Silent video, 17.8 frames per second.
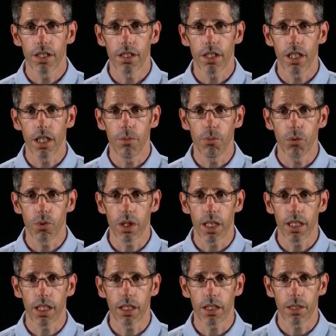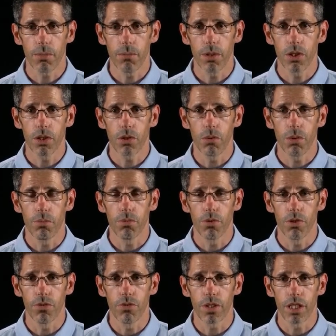This enables our customers to
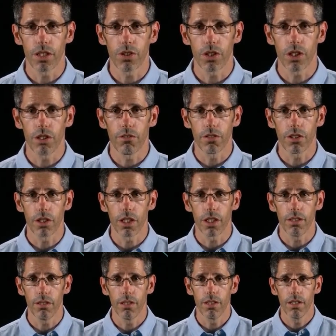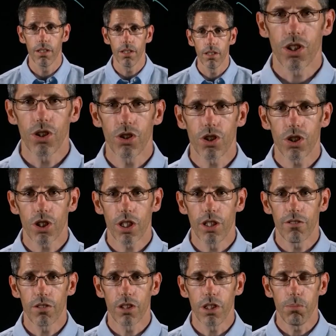improve their security. A good
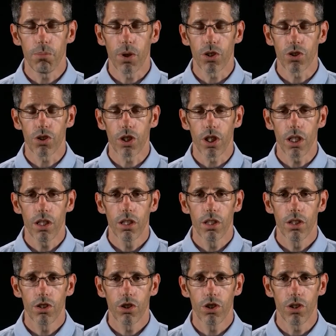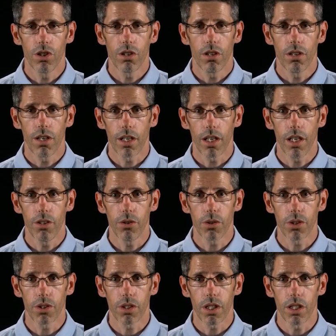security posture should, like
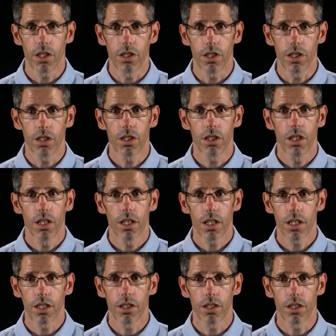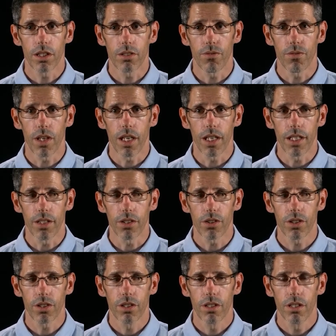ogres and onions, consist of
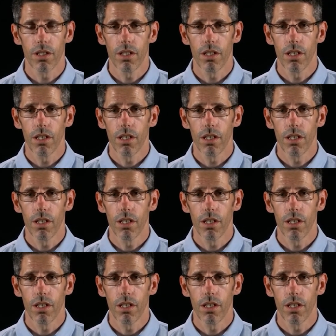layers.